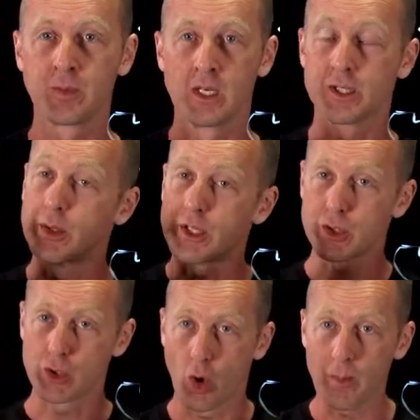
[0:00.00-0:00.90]
So in the
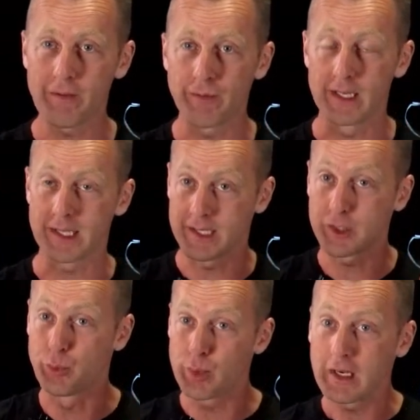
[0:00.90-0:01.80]
storming phase, and it's
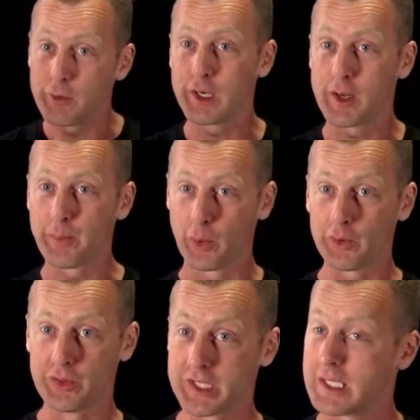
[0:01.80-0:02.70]
really, really
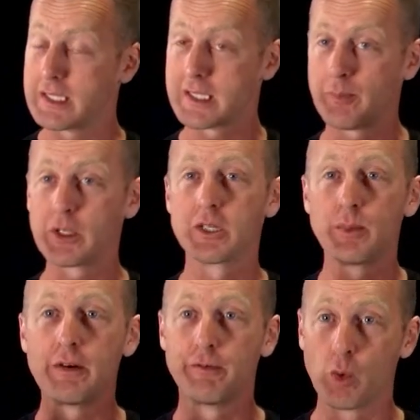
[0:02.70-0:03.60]
important, this isn't something to
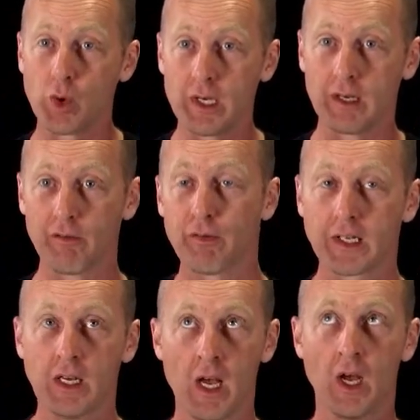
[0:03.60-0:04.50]
be avoided. In
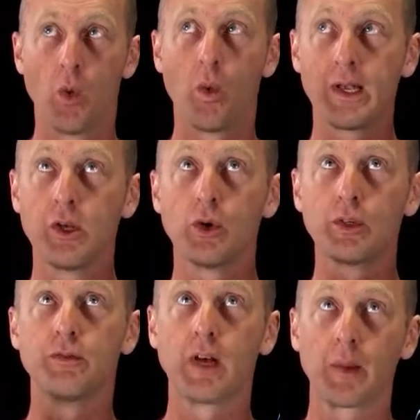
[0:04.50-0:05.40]
fact, when you're
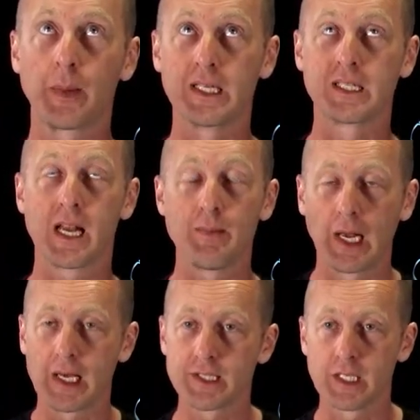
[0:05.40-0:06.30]
developing a team, the
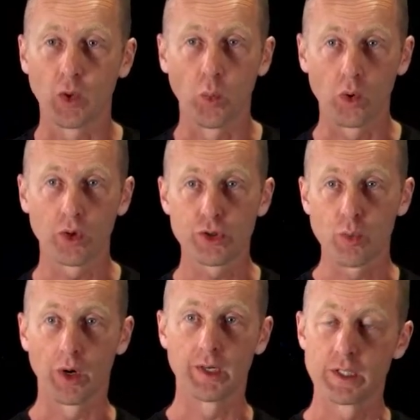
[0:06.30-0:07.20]
last thing in the world you
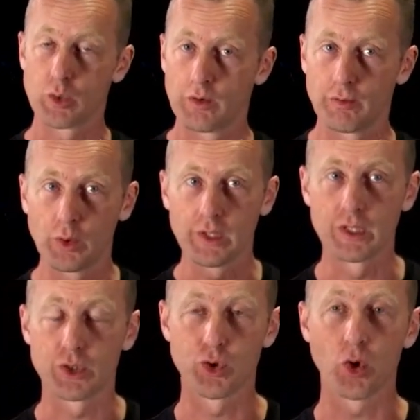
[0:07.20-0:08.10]
want is to avoid this
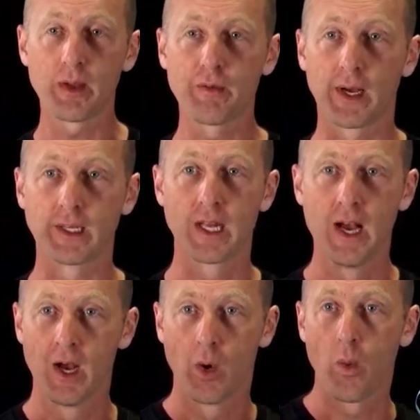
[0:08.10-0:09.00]
storming phase
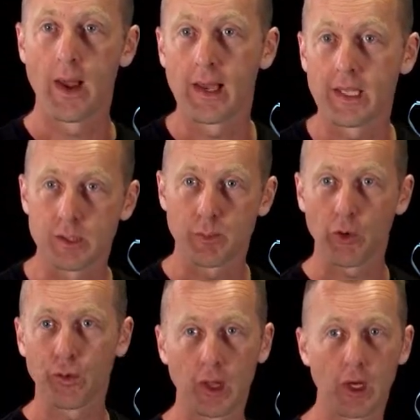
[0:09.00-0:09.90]
where it's
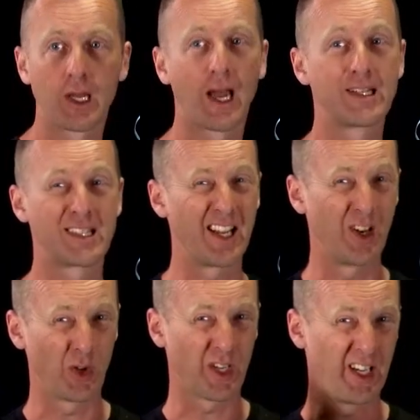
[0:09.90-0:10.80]
perfectly okay to say,
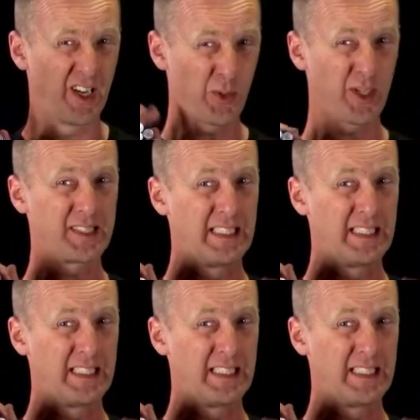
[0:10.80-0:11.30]
look, you know what?